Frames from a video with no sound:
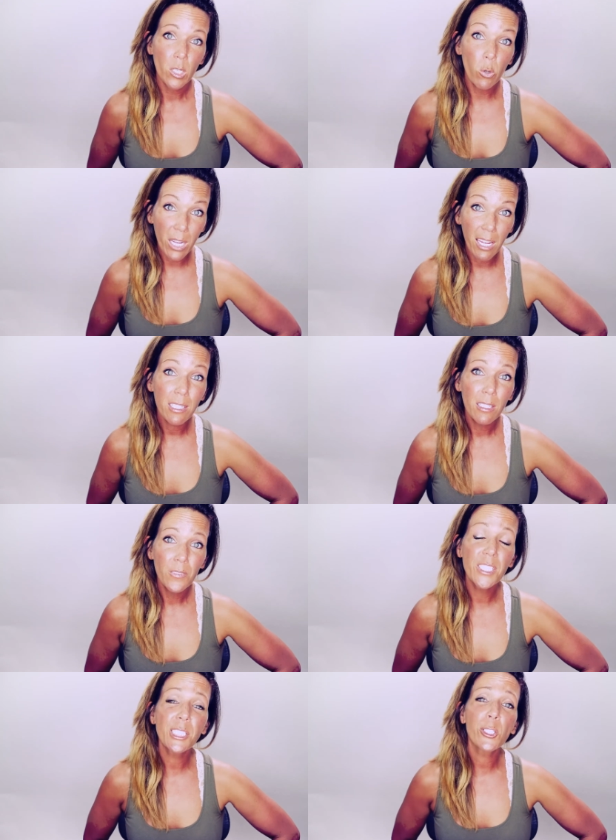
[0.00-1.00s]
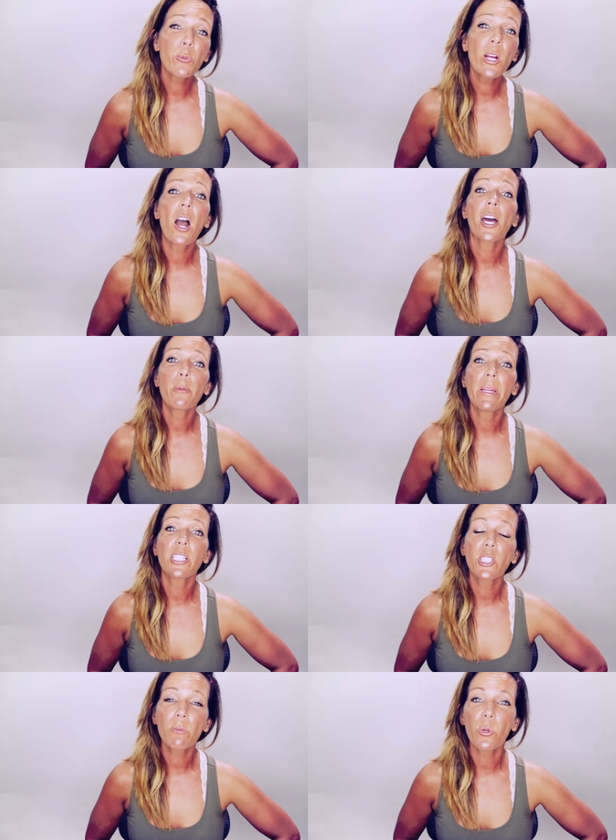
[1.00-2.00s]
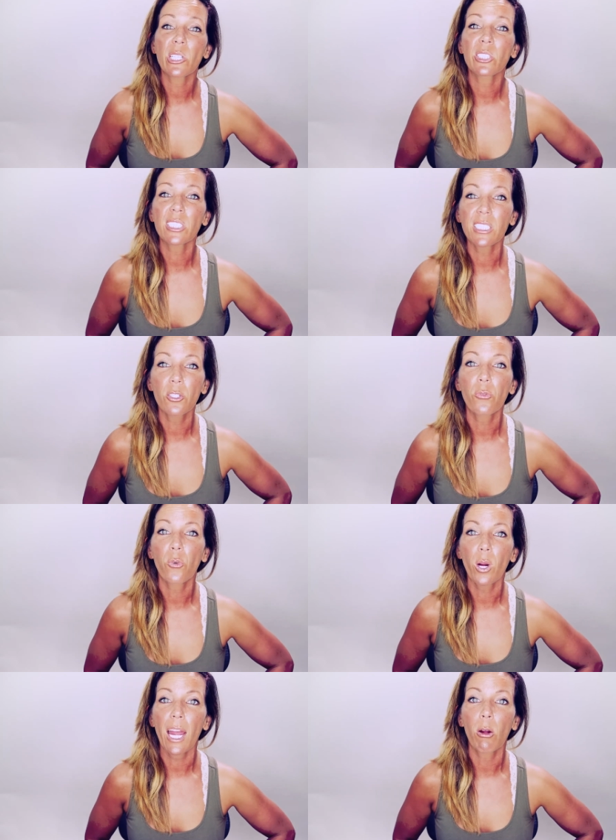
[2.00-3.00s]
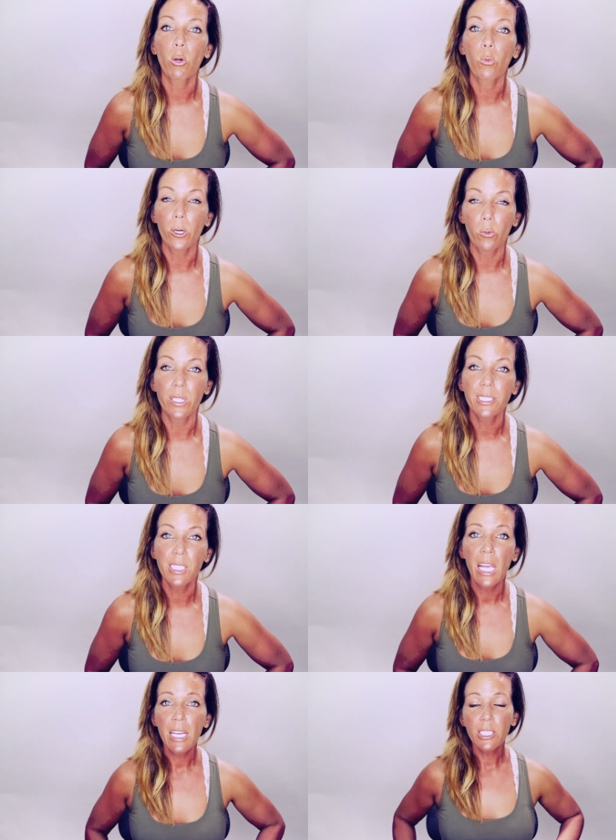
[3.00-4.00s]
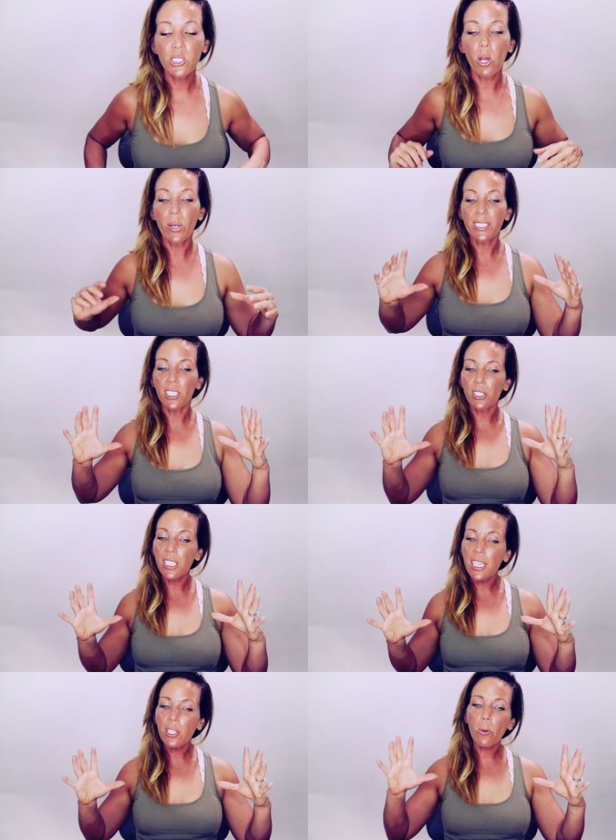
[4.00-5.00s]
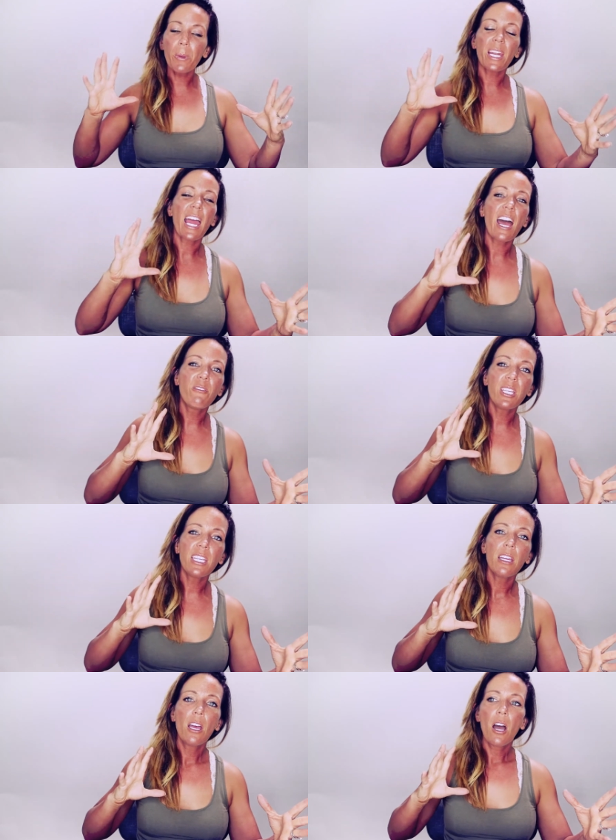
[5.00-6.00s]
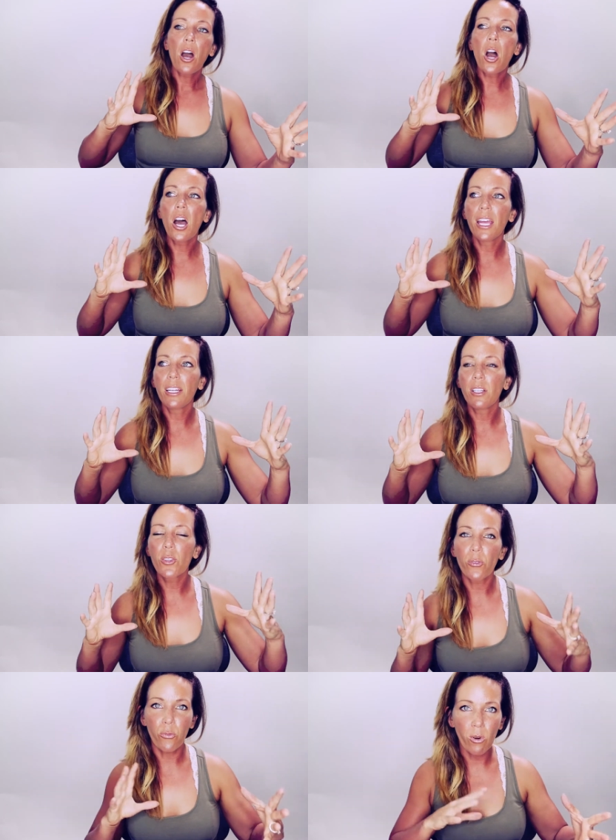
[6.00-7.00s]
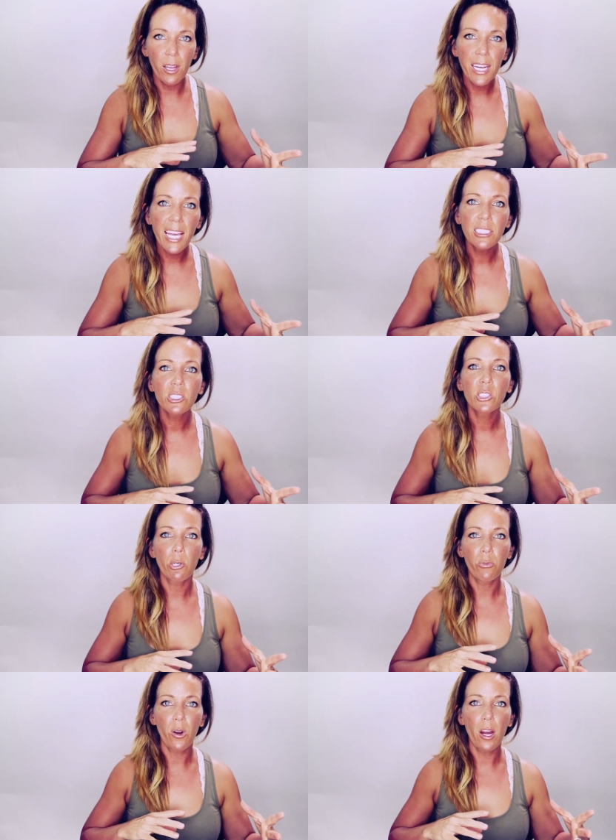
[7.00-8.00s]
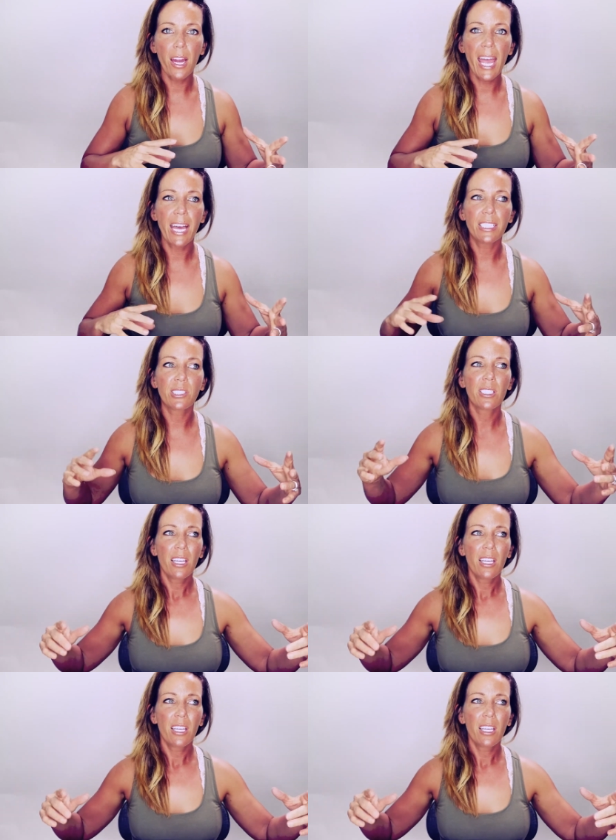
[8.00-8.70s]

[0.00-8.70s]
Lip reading: Okay? This is where automation brings us into 4-hour work weeks. So it's a little bit heavy on the front end so far as